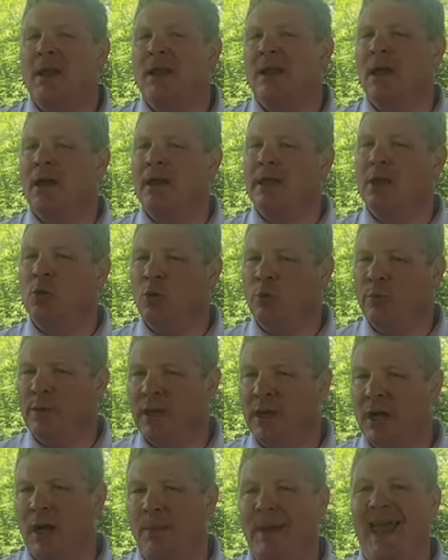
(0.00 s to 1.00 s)
Now, it will
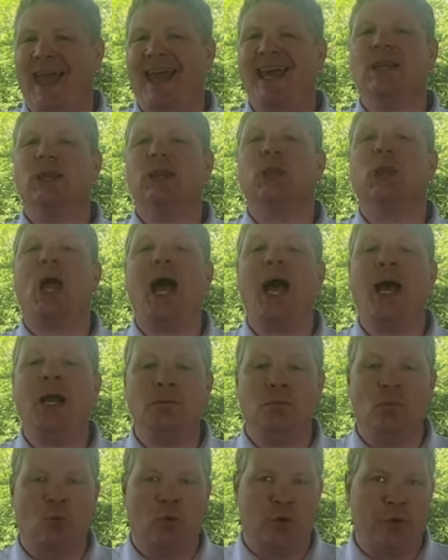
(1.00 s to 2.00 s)
become a lot
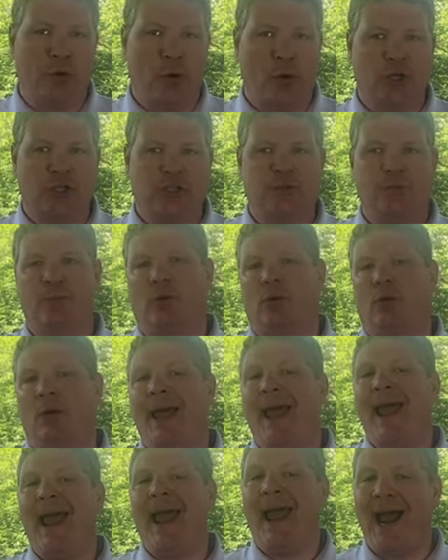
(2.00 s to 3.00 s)
more noticeable
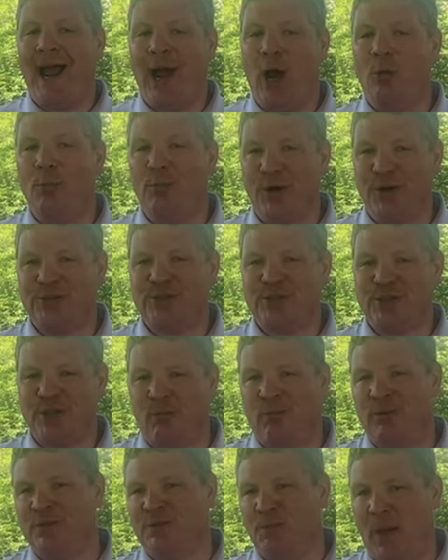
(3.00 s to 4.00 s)
how much
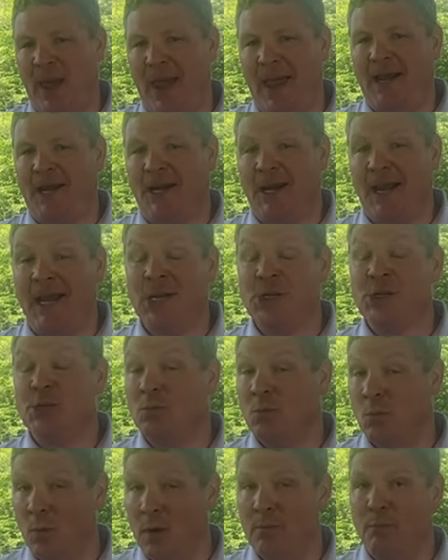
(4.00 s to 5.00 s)
someone's paying an
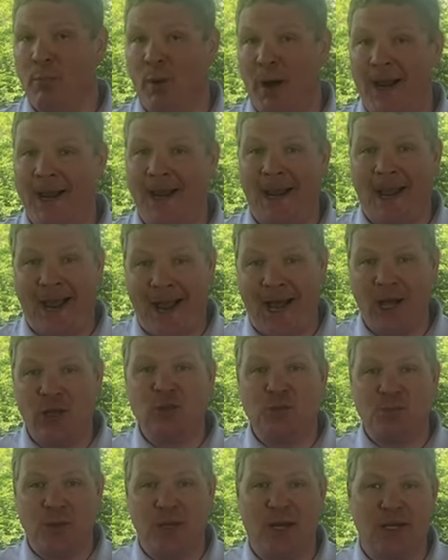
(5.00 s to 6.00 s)
agent when buying a
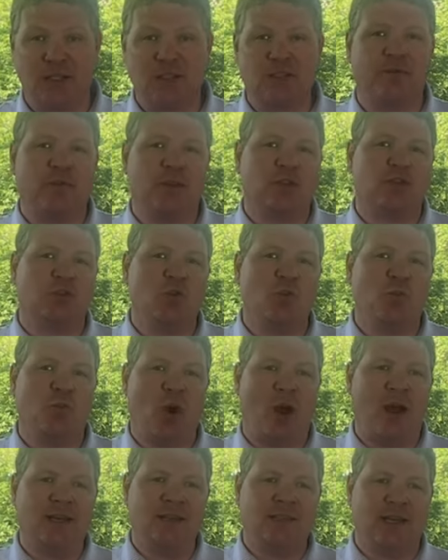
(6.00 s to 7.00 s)
house because of this new
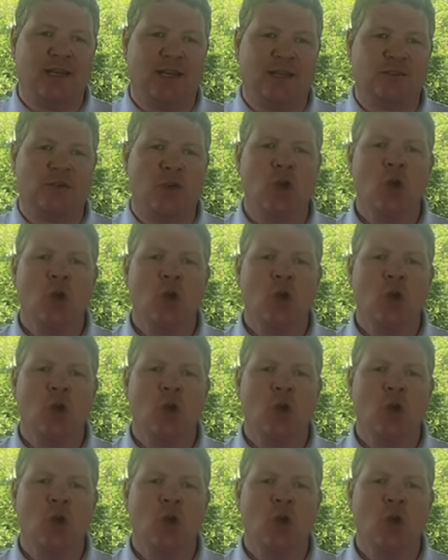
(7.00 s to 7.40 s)
process.